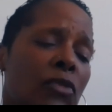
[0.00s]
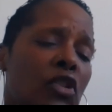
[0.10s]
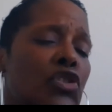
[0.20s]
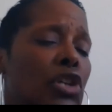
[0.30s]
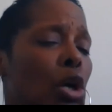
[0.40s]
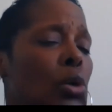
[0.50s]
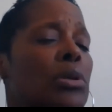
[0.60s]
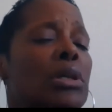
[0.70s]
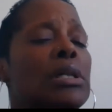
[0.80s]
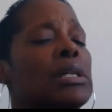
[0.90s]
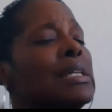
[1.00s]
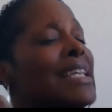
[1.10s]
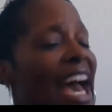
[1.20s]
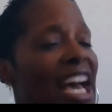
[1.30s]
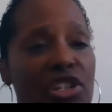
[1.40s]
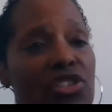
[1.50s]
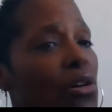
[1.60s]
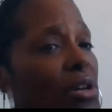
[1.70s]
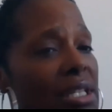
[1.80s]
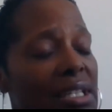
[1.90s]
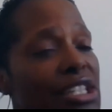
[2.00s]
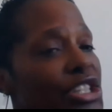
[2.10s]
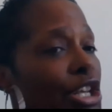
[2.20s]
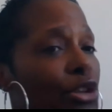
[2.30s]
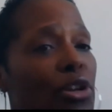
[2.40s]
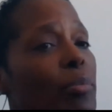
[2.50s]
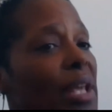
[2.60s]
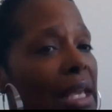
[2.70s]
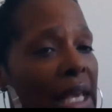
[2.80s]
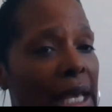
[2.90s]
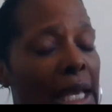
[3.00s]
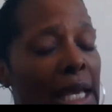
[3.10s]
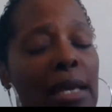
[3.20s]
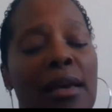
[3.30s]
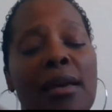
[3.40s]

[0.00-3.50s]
So cash is going to continue to be king.